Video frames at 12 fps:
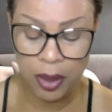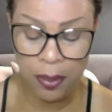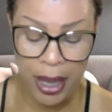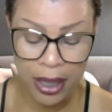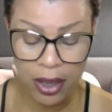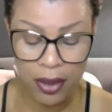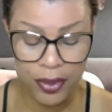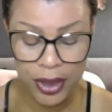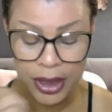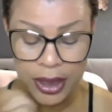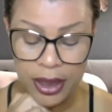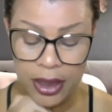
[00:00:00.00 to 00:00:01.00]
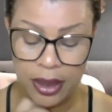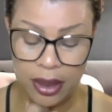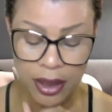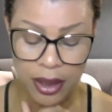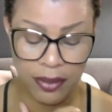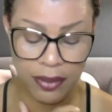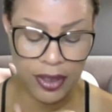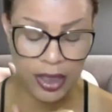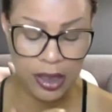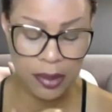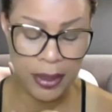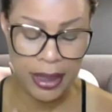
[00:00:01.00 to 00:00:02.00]
So back over at the
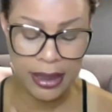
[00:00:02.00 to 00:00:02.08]
event